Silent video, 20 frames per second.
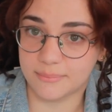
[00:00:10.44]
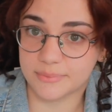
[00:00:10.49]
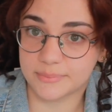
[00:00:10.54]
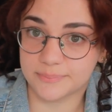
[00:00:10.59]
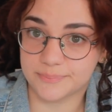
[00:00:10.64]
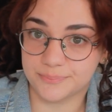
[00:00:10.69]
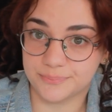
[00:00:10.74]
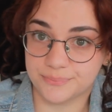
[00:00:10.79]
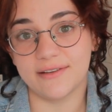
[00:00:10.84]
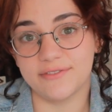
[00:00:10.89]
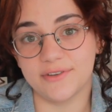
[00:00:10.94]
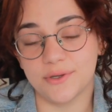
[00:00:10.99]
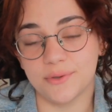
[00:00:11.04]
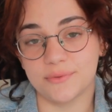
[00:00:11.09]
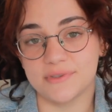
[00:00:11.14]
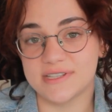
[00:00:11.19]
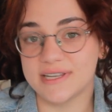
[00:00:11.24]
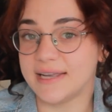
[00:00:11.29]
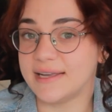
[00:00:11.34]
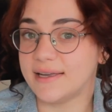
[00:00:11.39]
I'm going to give
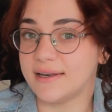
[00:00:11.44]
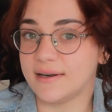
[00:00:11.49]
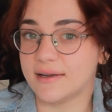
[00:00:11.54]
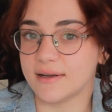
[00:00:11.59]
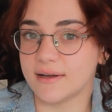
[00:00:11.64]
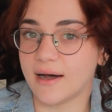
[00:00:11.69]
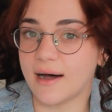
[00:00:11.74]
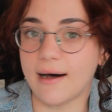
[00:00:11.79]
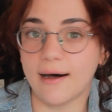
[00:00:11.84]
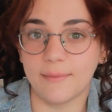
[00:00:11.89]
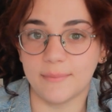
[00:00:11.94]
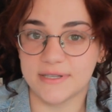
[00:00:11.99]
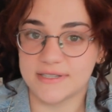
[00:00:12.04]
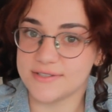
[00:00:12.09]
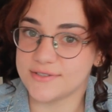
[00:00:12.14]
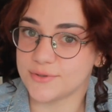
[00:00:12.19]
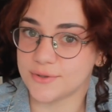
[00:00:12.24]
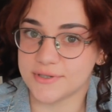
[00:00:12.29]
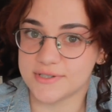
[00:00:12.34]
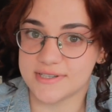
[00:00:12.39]
you 10
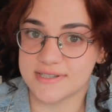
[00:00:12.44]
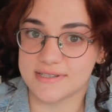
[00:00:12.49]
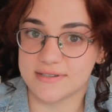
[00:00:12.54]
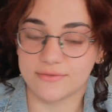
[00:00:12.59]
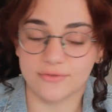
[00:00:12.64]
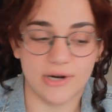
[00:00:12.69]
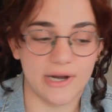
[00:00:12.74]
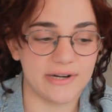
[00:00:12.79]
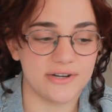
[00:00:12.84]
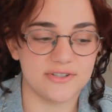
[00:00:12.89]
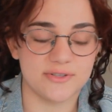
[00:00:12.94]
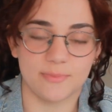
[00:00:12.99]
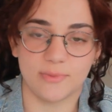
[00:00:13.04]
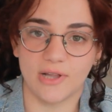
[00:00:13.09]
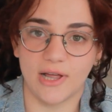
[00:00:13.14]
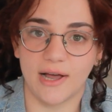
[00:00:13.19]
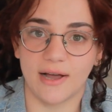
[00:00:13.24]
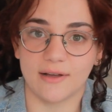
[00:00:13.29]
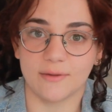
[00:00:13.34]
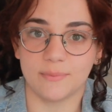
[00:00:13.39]
common sources of writer's
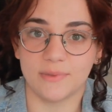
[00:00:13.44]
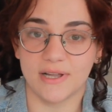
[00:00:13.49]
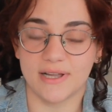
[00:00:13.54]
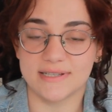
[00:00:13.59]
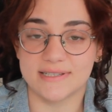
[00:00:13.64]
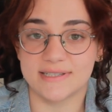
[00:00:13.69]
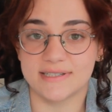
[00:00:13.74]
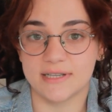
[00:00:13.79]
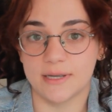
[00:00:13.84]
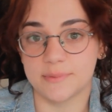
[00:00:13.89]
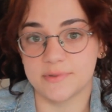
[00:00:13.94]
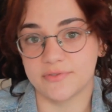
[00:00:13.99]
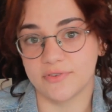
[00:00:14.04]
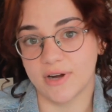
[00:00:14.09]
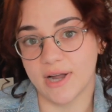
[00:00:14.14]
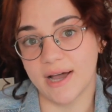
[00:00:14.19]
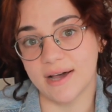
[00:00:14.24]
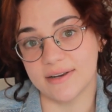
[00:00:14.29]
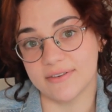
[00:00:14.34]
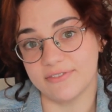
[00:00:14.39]
block plus tips
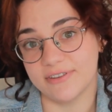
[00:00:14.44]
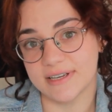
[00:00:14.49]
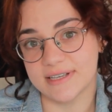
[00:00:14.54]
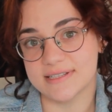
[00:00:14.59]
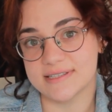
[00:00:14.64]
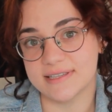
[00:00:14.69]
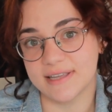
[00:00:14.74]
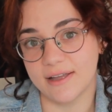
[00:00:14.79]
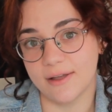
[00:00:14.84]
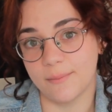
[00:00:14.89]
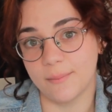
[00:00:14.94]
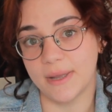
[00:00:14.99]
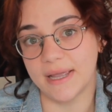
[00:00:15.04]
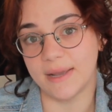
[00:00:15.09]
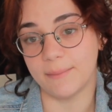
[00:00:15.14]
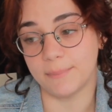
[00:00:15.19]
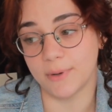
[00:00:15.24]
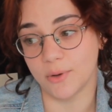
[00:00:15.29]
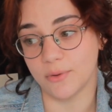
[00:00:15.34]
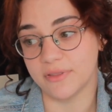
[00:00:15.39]
for how to fix them,
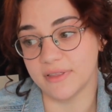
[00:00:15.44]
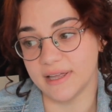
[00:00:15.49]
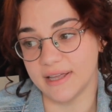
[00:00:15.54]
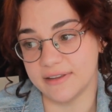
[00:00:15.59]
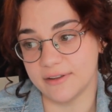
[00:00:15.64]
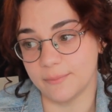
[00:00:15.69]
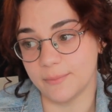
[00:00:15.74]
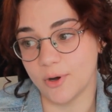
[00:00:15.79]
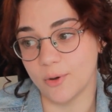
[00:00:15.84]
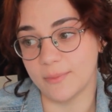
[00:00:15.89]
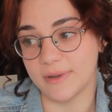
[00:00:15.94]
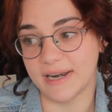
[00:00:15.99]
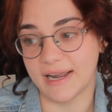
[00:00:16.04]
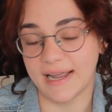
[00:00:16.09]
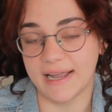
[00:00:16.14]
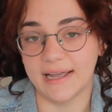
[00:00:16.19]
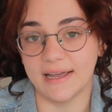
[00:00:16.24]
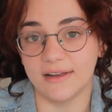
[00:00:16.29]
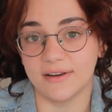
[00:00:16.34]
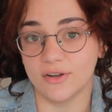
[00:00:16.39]
both in the
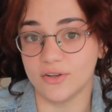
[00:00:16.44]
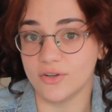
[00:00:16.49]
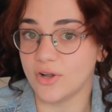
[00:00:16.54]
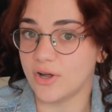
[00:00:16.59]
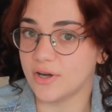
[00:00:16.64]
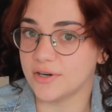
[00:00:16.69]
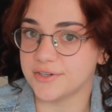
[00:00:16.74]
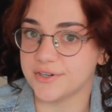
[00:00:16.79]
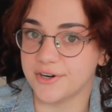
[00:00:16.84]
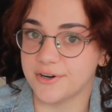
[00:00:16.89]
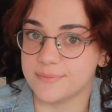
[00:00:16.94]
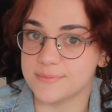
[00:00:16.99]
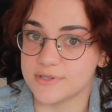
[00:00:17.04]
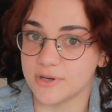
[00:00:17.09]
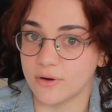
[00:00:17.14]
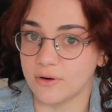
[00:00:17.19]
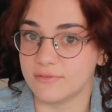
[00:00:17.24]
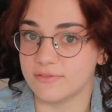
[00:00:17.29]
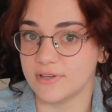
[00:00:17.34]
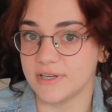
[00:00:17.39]
moment and long term,
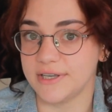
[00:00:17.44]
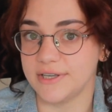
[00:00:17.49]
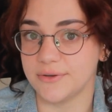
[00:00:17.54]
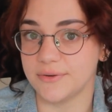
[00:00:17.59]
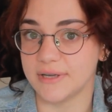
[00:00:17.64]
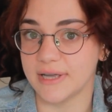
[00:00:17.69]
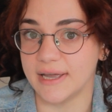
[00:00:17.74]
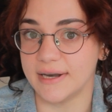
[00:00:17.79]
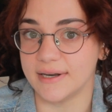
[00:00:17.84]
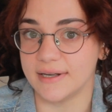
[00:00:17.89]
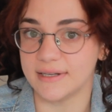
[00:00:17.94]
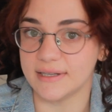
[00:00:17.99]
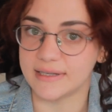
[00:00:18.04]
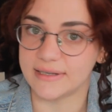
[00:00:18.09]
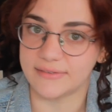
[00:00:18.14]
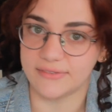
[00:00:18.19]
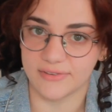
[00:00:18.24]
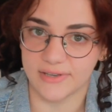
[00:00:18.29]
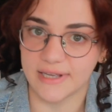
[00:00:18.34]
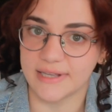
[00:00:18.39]
so hopefully you can
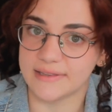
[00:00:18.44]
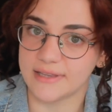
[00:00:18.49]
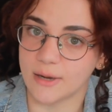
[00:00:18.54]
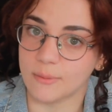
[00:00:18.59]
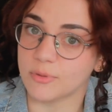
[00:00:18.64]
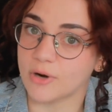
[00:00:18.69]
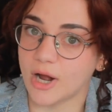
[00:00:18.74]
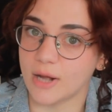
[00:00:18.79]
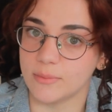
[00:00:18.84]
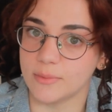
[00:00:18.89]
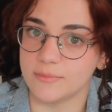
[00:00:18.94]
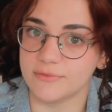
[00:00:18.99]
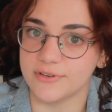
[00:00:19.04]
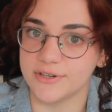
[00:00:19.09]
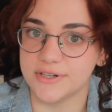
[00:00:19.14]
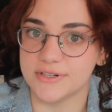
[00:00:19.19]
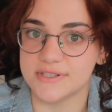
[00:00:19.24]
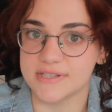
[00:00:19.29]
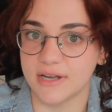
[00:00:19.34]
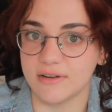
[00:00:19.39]
alleviate that problem
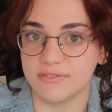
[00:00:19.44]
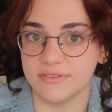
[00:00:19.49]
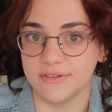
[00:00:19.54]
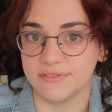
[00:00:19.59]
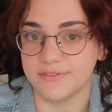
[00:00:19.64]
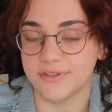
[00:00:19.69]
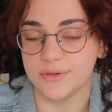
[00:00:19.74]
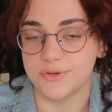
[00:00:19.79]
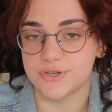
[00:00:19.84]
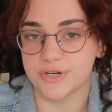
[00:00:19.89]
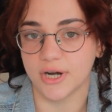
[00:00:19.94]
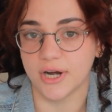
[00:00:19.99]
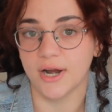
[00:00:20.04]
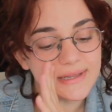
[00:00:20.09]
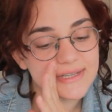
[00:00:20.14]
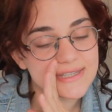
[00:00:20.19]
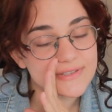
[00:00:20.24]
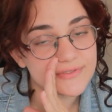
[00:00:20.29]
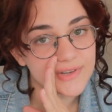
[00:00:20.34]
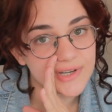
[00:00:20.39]
for yourself in the future.
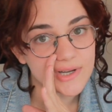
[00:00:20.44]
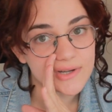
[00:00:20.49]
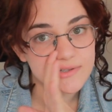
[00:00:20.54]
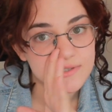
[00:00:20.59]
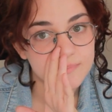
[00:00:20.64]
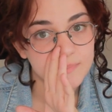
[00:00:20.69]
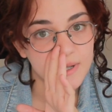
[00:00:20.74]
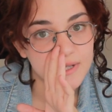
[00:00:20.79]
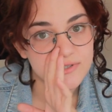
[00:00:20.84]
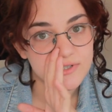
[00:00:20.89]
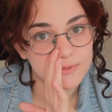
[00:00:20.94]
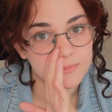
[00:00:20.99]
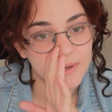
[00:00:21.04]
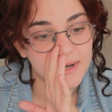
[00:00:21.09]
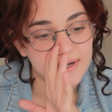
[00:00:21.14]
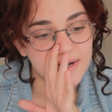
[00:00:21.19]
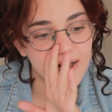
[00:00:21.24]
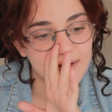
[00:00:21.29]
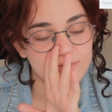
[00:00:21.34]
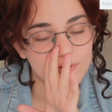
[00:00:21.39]
And this video is sponsored
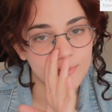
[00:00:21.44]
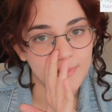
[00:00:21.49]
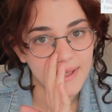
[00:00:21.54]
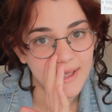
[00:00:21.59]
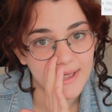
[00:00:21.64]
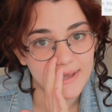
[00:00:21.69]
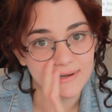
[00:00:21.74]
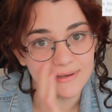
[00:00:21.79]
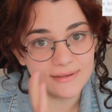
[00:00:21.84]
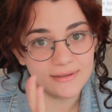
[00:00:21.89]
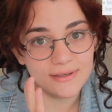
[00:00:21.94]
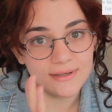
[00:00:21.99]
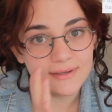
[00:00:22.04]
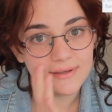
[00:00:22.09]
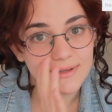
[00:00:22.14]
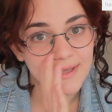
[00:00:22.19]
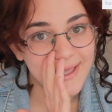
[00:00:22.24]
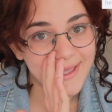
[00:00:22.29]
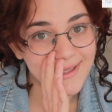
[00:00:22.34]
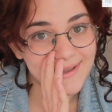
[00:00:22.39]
by NovelPad.
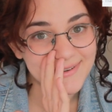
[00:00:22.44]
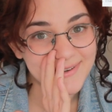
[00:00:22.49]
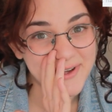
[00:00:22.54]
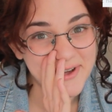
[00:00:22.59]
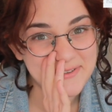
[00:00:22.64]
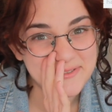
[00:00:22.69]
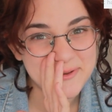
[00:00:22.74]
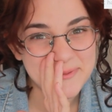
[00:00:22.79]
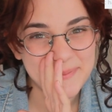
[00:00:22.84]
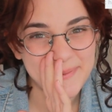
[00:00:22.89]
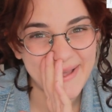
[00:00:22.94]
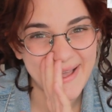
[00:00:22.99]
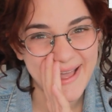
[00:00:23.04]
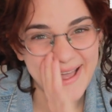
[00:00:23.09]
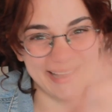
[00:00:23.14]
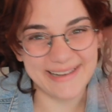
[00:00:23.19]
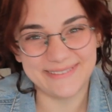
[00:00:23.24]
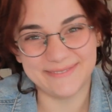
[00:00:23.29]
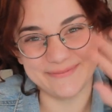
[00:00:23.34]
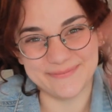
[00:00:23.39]
Hey,
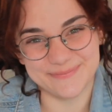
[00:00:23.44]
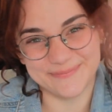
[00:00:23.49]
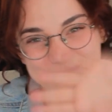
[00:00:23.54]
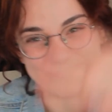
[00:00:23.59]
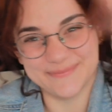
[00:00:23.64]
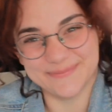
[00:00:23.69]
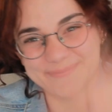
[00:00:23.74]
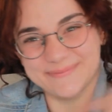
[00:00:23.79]
NovelPad! So the